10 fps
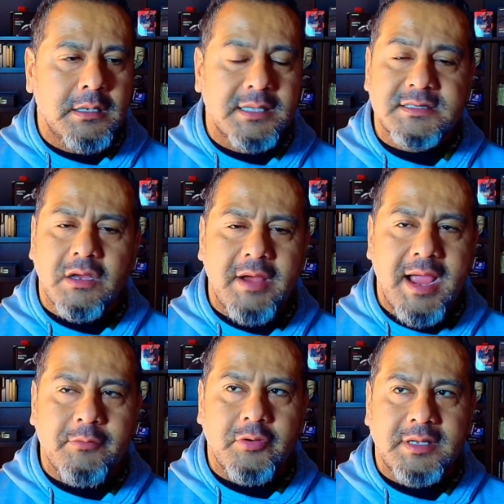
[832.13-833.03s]
and start
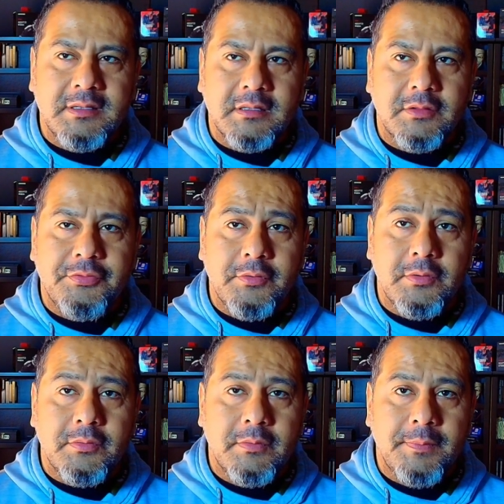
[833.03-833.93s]
hammering
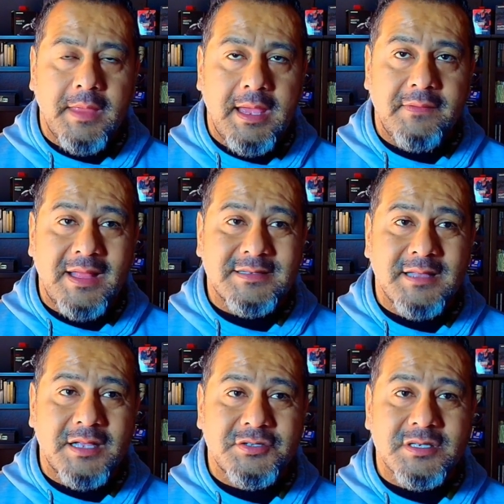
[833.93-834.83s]
through. And that's
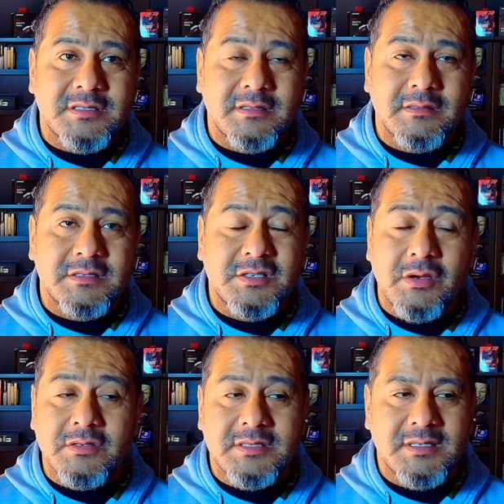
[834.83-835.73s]
not just
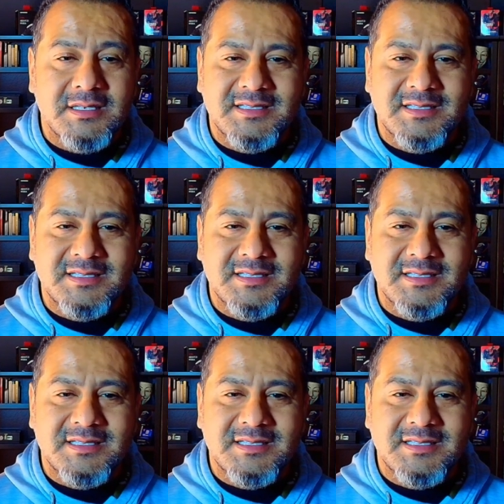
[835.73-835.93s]
certs,